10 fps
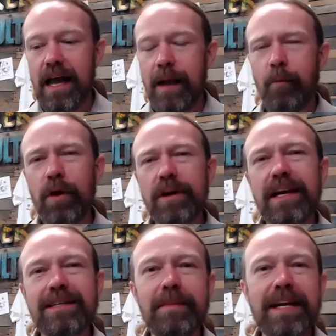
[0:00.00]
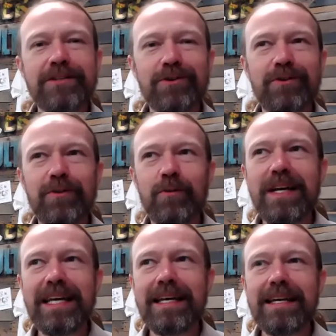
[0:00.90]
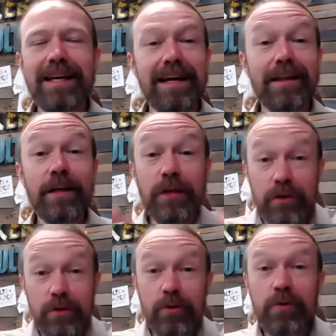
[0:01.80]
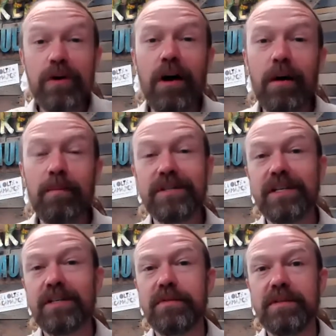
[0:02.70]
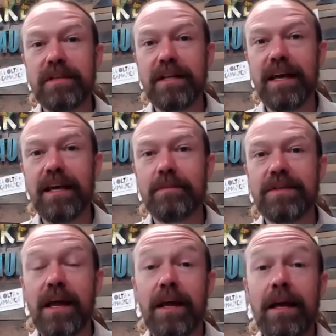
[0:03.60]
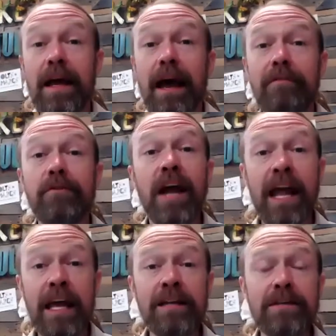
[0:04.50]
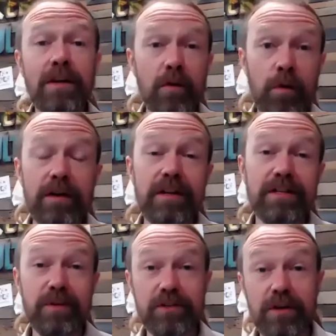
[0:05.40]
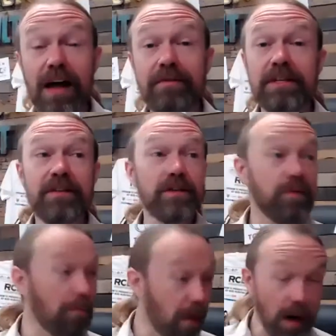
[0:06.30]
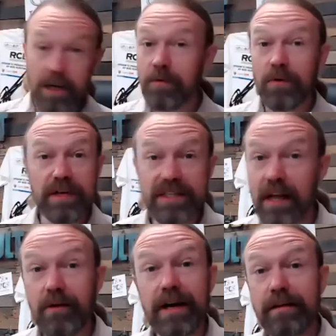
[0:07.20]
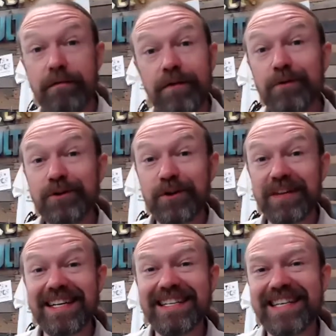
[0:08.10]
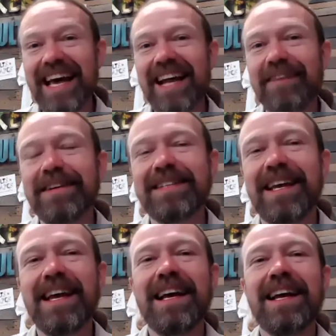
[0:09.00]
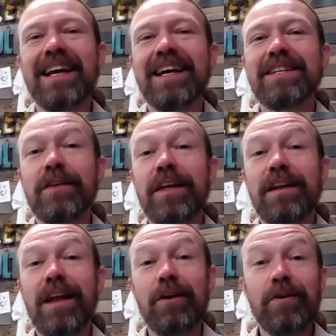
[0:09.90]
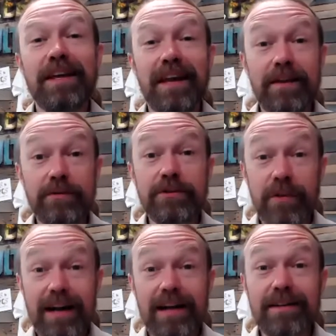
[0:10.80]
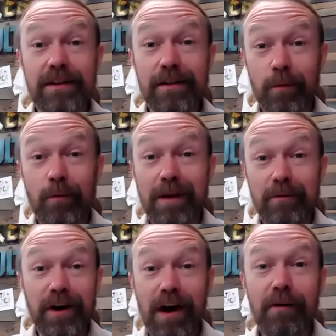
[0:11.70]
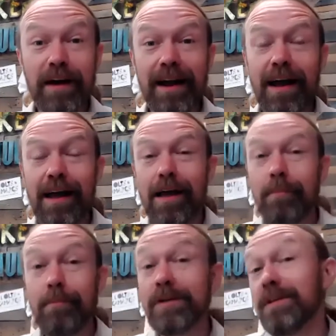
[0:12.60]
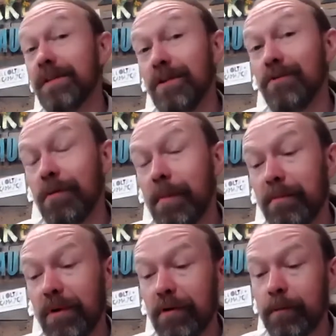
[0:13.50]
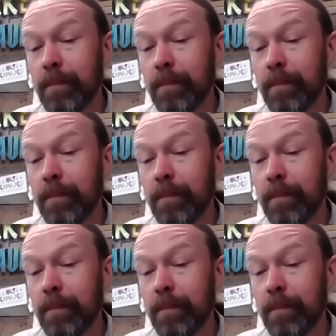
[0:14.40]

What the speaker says: And working to make sure that we and that you, our participants in the camps, have your hands on the wheel as we drive into this remarkable accelerating future that is ahead of us. So that not only can you direct the way we're going, but so that you remember